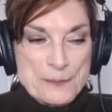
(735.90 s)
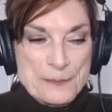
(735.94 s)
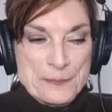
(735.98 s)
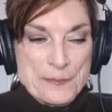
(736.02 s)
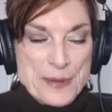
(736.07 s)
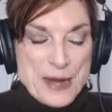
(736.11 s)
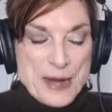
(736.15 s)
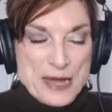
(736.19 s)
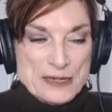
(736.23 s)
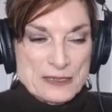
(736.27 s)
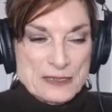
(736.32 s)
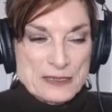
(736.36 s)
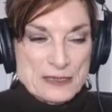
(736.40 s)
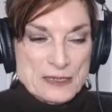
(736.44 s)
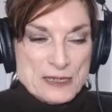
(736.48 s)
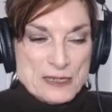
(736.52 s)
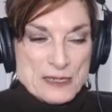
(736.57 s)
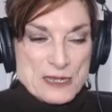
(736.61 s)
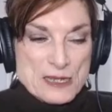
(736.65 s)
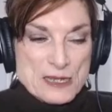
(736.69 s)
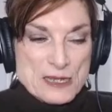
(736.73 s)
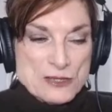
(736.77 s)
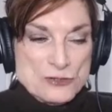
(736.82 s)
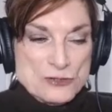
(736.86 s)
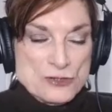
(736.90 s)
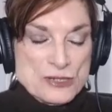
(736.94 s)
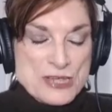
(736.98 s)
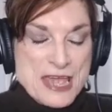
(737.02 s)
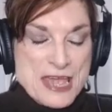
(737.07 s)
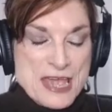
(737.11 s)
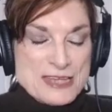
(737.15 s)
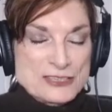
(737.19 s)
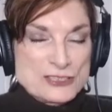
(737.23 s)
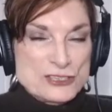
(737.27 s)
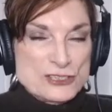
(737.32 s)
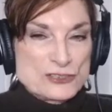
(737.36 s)
but you
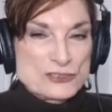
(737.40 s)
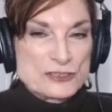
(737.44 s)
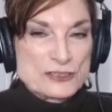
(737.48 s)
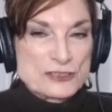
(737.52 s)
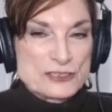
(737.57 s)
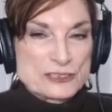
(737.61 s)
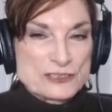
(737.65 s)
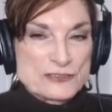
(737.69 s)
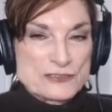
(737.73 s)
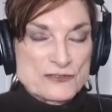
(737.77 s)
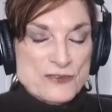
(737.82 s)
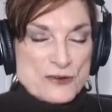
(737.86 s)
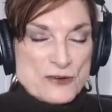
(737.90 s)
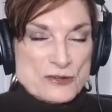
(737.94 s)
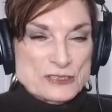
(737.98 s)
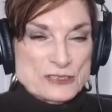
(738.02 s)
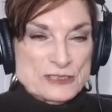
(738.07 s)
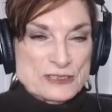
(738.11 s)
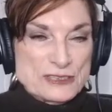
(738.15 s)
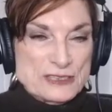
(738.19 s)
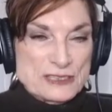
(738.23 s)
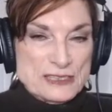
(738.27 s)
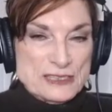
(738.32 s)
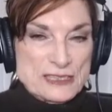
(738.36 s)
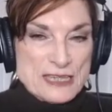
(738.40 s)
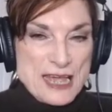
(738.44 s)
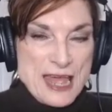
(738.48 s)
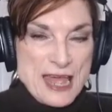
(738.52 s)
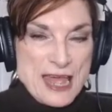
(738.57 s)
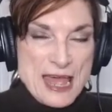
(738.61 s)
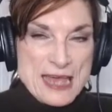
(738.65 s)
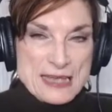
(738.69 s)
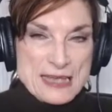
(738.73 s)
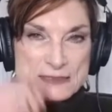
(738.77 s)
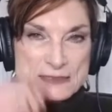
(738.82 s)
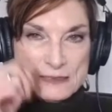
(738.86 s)
can't just look at diversity
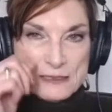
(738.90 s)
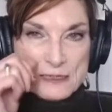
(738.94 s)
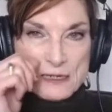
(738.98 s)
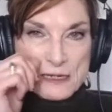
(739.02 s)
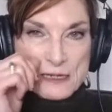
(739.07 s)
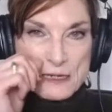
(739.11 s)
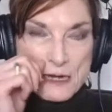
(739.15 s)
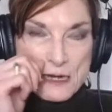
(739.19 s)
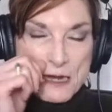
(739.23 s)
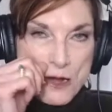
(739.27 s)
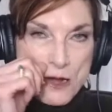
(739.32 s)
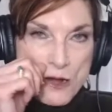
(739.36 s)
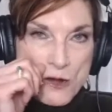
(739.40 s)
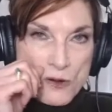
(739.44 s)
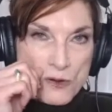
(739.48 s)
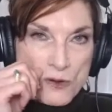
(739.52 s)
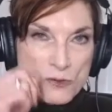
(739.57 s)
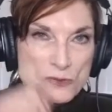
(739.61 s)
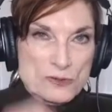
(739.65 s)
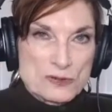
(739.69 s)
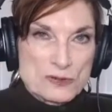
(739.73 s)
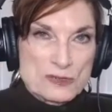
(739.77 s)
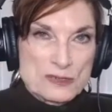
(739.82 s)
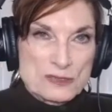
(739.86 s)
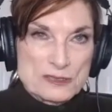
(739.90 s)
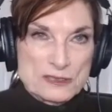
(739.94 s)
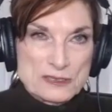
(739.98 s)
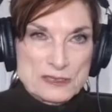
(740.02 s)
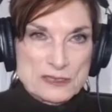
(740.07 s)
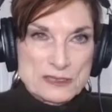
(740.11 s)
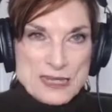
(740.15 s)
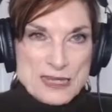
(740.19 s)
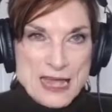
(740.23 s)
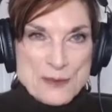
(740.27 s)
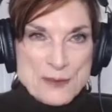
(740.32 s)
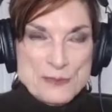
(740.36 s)
as, oh,
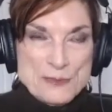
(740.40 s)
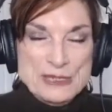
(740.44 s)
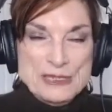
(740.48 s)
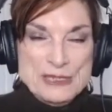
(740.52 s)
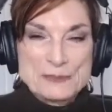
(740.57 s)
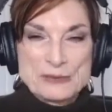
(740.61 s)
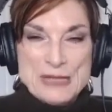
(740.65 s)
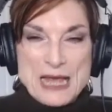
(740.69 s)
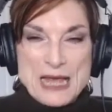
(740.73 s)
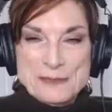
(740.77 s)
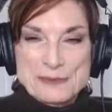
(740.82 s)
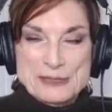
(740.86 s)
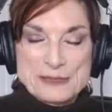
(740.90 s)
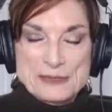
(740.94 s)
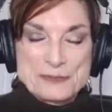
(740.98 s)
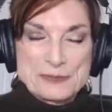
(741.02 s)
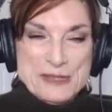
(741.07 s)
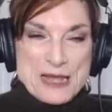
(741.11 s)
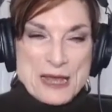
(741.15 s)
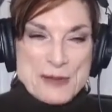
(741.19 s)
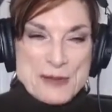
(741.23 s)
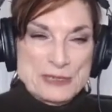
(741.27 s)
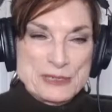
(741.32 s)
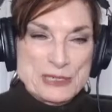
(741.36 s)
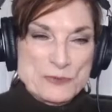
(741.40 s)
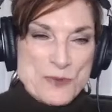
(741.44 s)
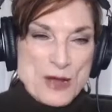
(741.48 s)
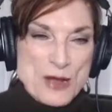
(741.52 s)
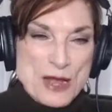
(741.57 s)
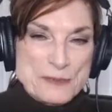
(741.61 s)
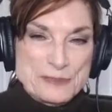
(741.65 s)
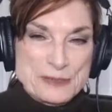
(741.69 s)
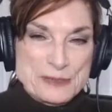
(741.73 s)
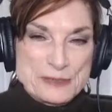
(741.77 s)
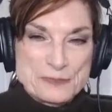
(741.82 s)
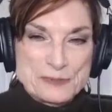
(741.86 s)
how many Black people, how many
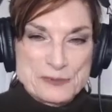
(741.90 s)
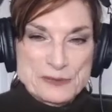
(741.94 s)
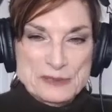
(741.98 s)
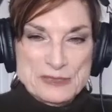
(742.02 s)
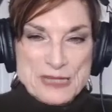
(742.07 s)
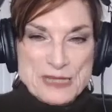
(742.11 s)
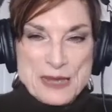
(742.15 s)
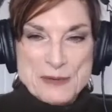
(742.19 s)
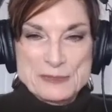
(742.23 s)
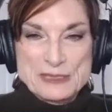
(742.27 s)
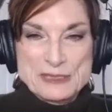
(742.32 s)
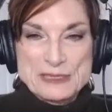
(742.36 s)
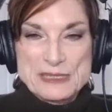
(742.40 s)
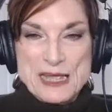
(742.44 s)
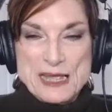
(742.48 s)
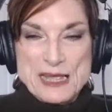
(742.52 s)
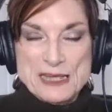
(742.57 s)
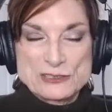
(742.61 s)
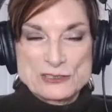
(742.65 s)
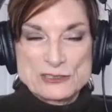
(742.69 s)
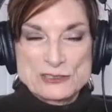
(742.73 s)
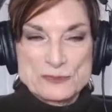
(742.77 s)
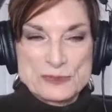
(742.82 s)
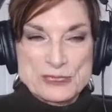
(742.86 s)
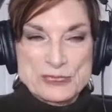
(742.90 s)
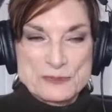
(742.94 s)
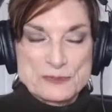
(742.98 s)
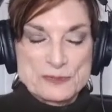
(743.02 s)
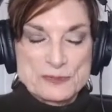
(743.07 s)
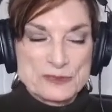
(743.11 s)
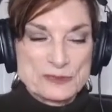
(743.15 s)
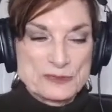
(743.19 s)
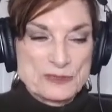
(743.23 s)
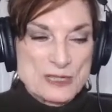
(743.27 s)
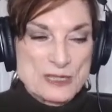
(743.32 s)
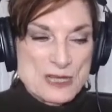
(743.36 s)
white people, how many Asian
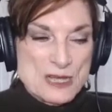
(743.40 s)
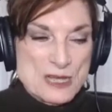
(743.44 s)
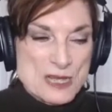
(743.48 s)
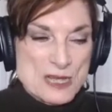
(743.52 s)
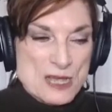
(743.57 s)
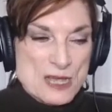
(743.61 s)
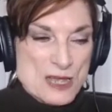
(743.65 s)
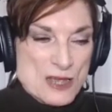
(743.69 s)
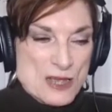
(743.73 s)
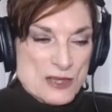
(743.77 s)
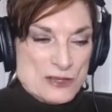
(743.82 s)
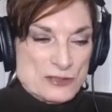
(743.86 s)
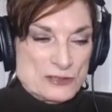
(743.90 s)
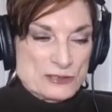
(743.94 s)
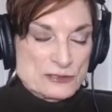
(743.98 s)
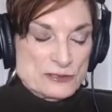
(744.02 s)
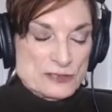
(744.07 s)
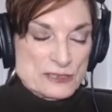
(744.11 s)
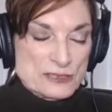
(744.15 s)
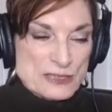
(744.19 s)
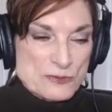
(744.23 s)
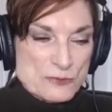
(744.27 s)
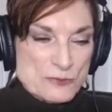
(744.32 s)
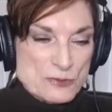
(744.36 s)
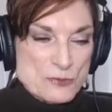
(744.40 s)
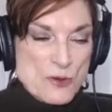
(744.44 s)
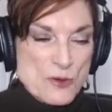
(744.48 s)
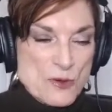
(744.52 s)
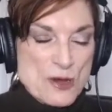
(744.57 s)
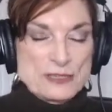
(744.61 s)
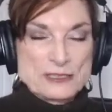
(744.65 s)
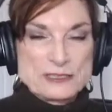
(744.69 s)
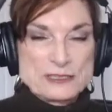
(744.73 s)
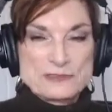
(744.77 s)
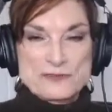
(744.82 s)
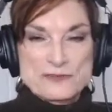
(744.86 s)
people. You look at, we
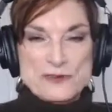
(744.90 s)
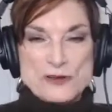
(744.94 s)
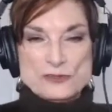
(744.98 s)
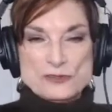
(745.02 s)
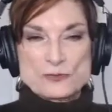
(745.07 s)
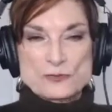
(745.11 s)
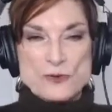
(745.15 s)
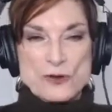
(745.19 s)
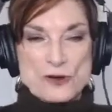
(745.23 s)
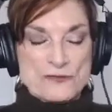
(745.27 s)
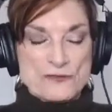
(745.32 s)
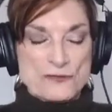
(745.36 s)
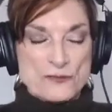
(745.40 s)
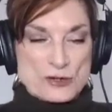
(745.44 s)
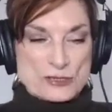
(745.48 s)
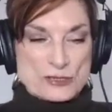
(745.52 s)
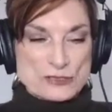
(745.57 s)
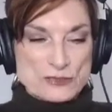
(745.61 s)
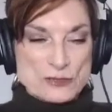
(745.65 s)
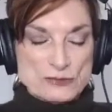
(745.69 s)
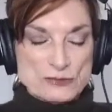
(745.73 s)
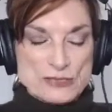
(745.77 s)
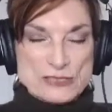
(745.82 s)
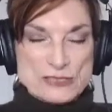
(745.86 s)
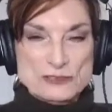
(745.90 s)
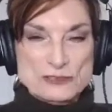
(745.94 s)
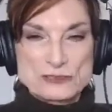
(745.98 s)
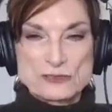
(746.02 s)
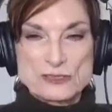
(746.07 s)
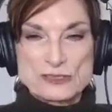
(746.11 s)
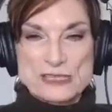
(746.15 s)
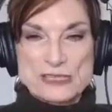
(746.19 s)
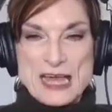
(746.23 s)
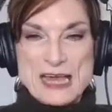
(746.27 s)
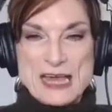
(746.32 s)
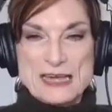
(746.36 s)
want a diverse workforce. So let's
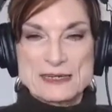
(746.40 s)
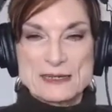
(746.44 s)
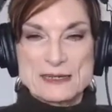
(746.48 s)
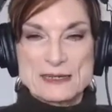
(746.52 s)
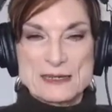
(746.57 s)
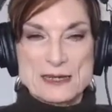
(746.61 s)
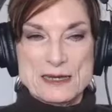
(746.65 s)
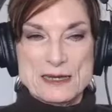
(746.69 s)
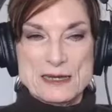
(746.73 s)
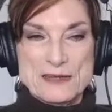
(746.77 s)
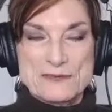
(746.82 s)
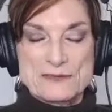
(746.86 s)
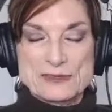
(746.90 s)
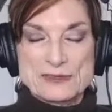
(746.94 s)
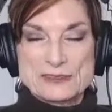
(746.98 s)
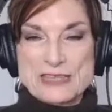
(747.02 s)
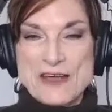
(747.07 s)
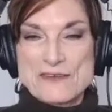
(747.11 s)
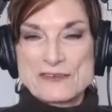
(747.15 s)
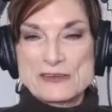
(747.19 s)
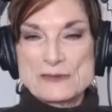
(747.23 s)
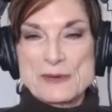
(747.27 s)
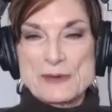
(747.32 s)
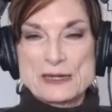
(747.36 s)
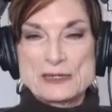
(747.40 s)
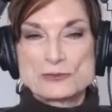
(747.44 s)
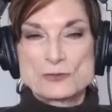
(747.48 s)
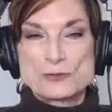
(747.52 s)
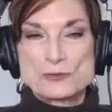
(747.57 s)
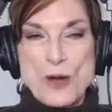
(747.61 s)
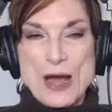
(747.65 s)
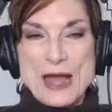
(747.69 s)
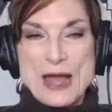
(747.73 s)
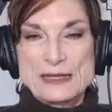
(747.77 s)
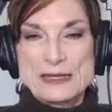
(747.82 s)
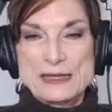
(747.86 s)
look at, if it's everybody's
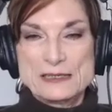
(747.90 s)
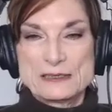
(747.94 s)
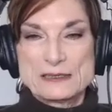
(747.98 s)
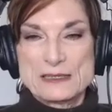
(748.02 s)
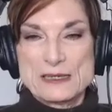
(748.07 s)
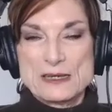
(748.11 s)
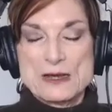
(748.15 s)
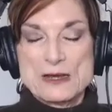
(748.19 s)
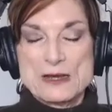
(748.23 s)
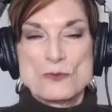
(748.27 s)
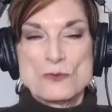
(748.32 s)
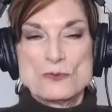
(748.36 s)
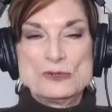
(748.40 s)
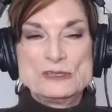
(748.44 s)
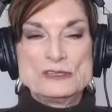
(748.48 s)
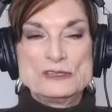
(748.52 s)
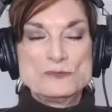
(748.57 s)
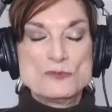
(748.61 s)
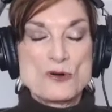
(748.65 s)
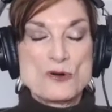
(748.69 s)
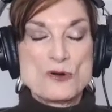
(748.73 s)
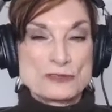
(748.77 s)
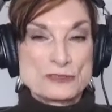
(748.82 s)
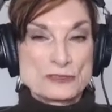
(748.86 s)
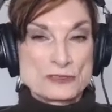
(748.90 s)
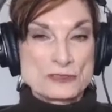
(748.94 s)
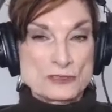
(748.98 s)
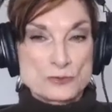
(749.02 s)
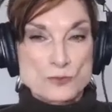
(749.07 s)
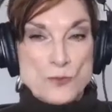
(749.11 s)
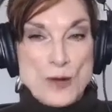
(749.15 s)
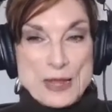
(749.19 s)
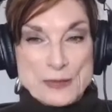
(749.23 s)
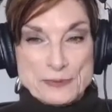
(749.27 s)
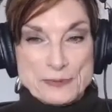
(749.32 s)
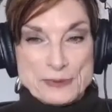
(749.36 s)
white, we need more than just
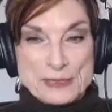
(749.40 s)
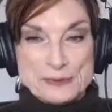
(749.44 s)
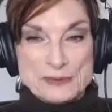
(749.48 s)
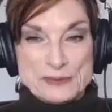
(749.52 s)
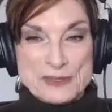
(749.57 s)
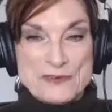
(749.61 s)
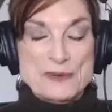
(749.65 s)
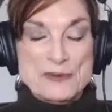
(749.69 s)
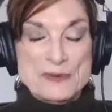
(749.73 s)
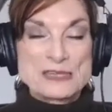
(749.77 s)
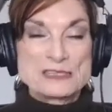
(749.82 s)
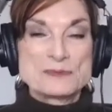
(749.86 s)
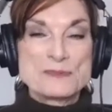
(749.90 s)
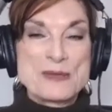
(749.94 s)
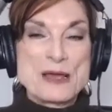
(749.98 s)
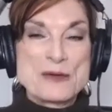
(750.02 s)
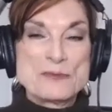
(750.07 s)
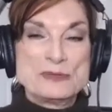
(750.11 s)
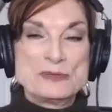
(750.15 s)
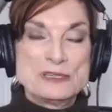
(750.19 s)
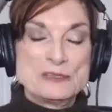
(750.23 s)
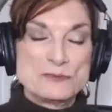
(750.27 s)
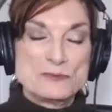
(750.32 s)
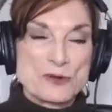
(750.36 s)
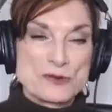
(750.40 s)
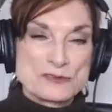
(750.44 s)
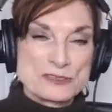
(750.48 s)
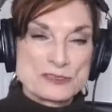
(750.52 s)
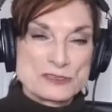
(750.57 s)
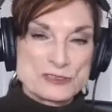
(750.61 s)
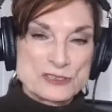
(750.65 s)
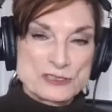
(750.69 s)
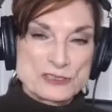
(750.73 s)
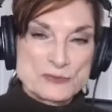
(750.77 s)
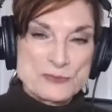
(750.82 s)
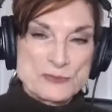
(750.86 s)
white people. Everybody's men, we need more
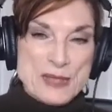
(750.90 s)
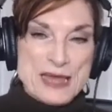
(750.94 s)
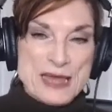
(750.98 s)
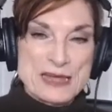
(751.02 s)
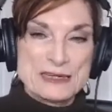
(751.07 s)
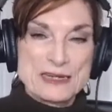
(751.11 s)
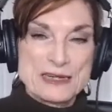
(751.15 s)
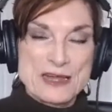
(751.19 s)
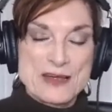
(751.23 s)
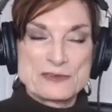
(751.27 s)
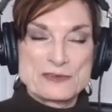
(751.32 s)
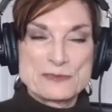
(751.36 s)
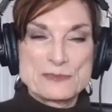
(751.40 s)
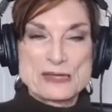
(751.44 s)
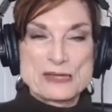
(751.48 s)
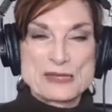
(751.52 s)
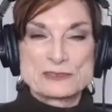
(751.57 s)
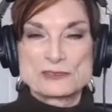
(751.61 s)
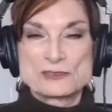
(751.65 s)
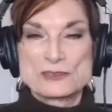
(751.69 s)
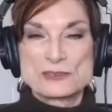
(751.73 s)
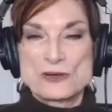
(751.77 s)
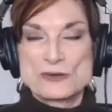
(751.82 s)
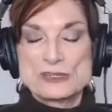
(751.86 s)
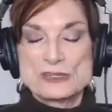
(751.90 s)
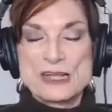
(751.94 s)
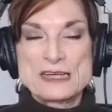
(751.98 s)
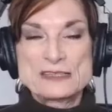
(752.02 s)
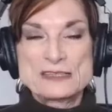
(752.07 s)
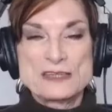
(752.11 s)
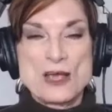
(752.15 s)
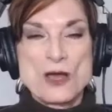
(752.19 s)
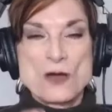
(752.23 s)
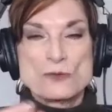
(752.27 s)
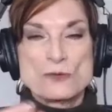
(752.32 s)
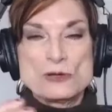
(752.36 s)
than just men. Everybody's a certain
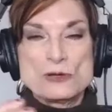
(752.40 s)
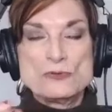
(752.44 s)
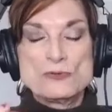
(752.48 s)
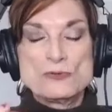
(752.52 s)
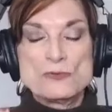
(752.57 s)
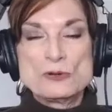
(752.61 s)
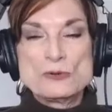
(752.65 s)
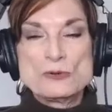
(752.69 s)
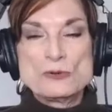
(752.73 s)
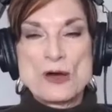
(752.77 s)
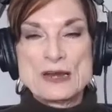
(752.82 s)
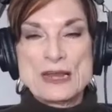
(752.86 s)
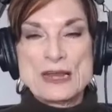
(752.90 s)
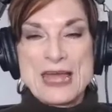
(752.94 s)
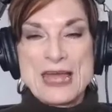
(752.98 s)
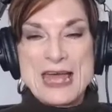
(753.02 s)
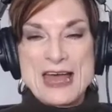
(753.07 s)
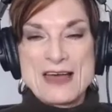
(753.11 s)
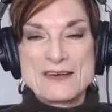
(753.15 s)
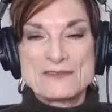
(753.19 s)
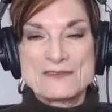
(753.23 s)
age. We want to